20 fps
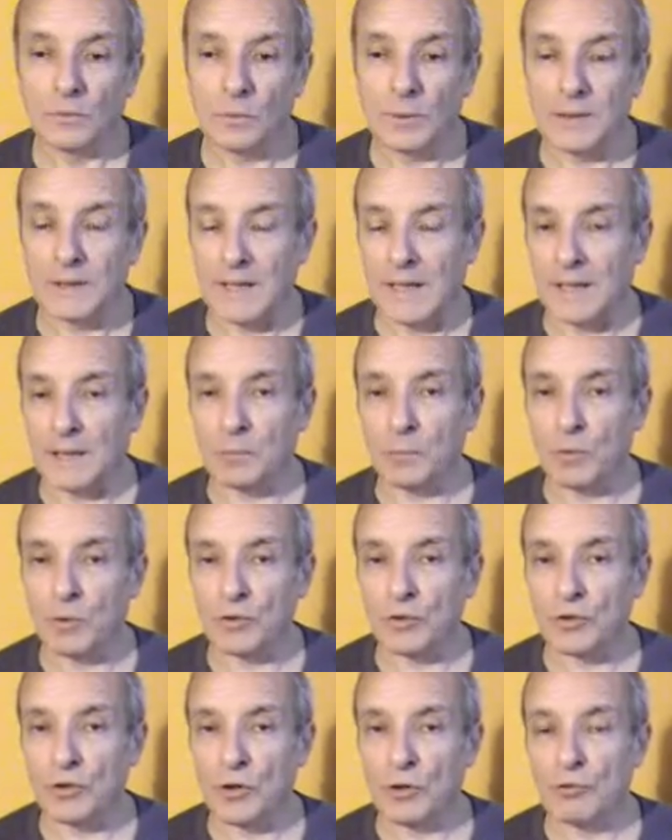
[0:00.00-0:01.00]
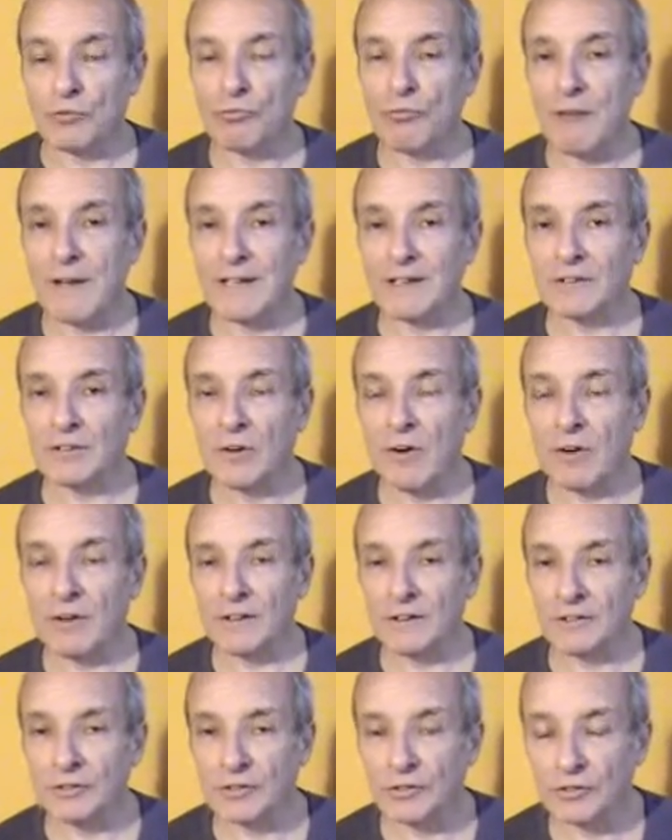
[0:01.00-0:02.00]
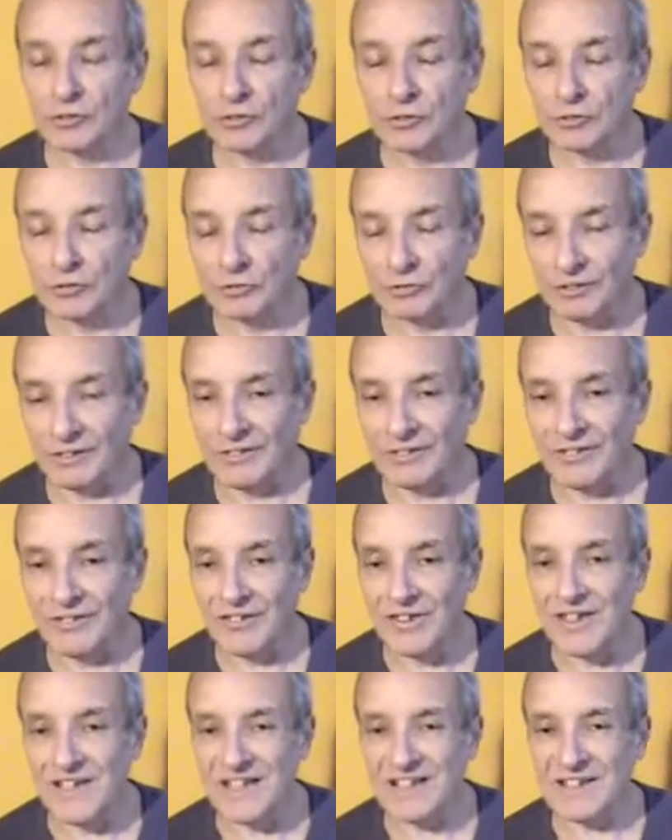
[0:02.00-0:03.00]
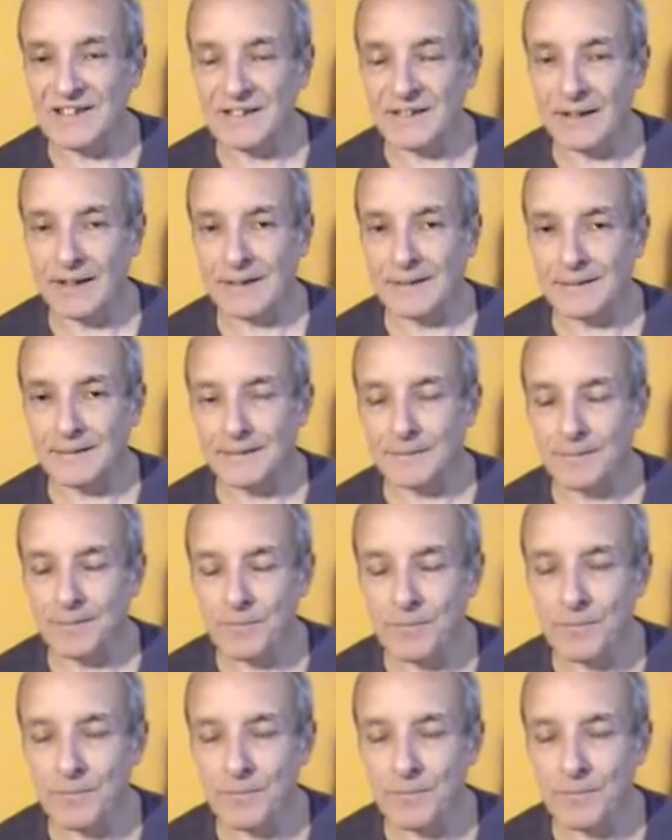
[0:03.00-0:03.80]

we gain what's called right knowledge. This is the insight.